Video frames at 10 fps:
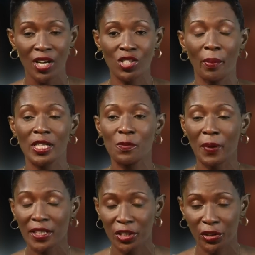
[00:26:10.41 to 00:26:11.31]
So I'm
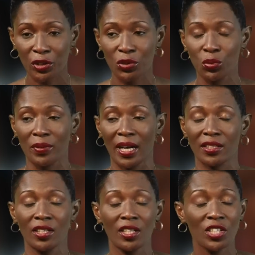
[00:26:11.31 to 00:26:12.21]
expecting her to do
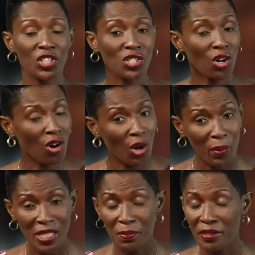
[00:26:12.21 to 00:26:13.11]
that. She has
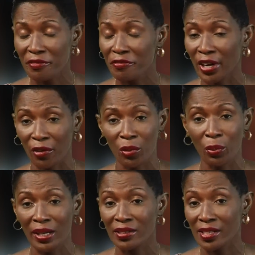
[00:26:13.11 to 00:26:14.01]
always been very
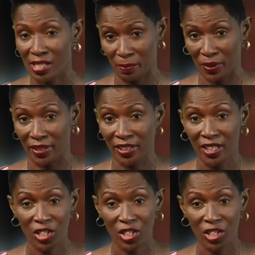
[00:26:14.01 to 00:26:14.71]
well disciplined.